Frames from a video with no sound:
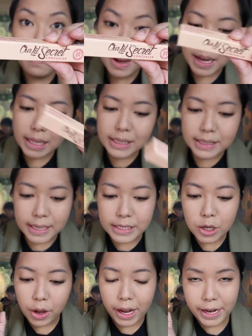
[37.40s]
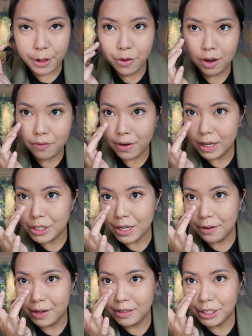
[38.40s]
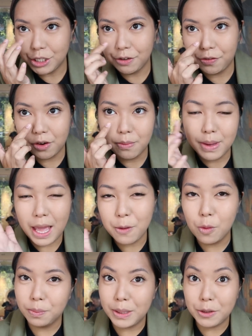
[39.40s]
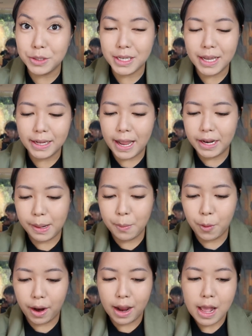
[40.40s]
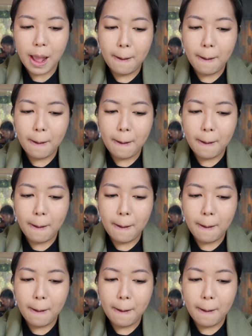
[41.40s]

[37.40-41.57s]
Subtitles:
But since okay na yung coverage ng foundation for me, I won't be using it anymore.